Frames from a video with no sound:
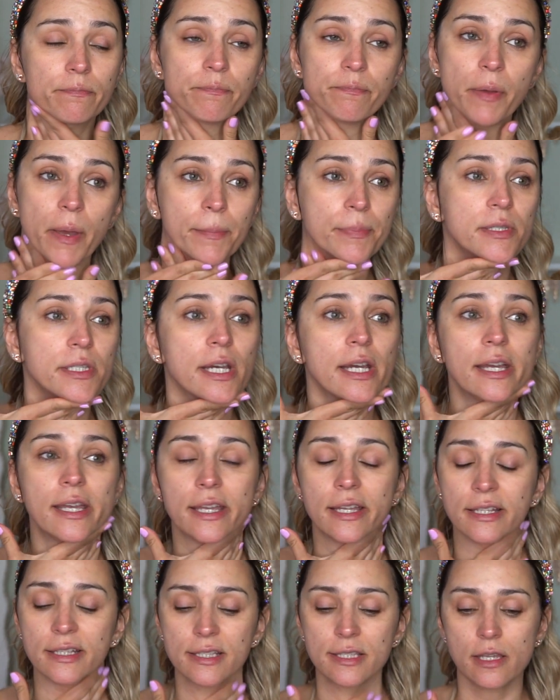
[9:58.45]

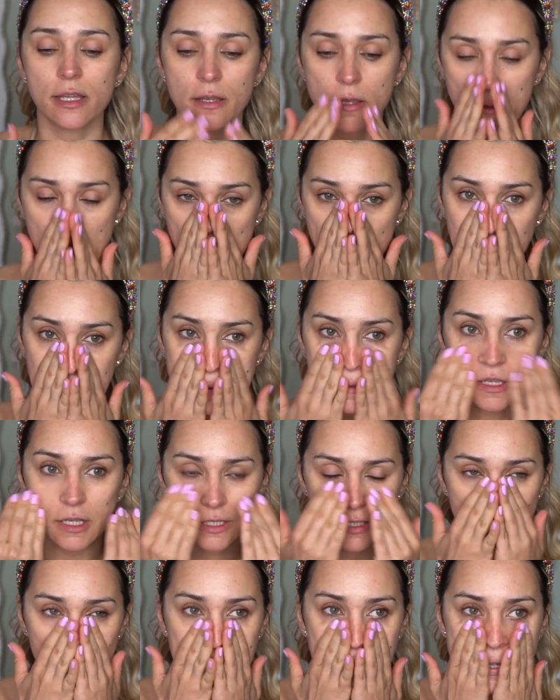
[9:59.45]
peptides and
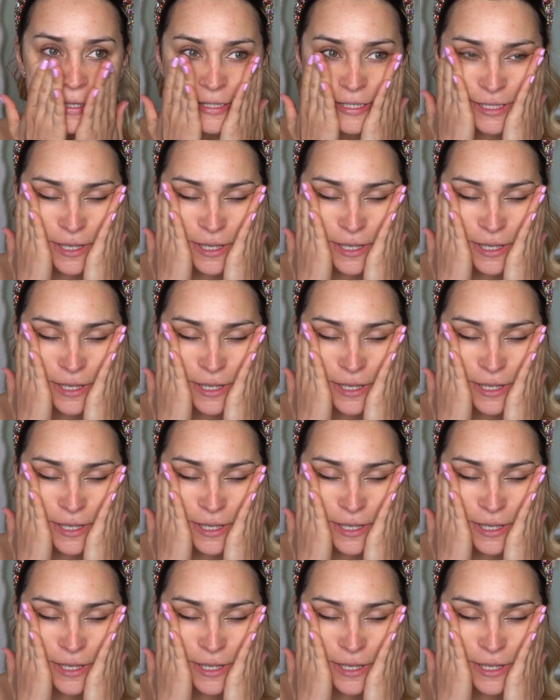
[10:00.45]
things like that.